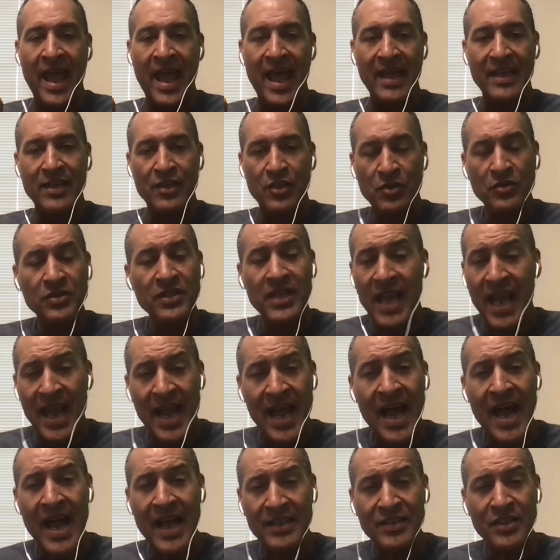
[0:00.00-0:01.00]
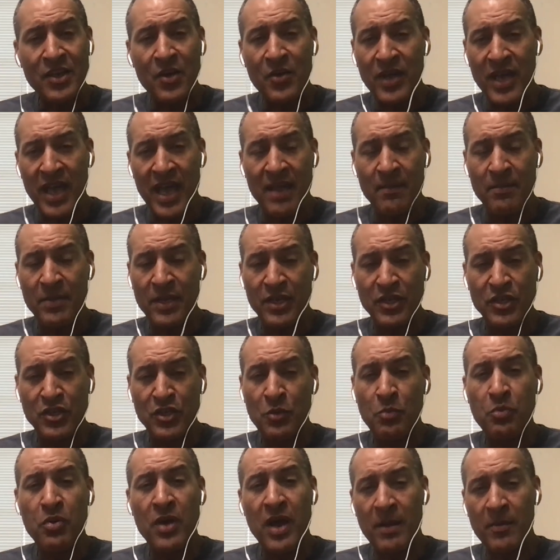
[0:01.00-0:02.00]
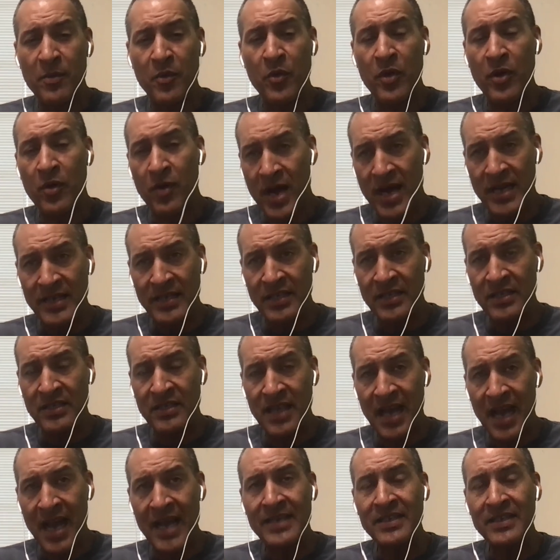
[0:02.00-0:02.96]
Using AI is okay, because you probably will. I just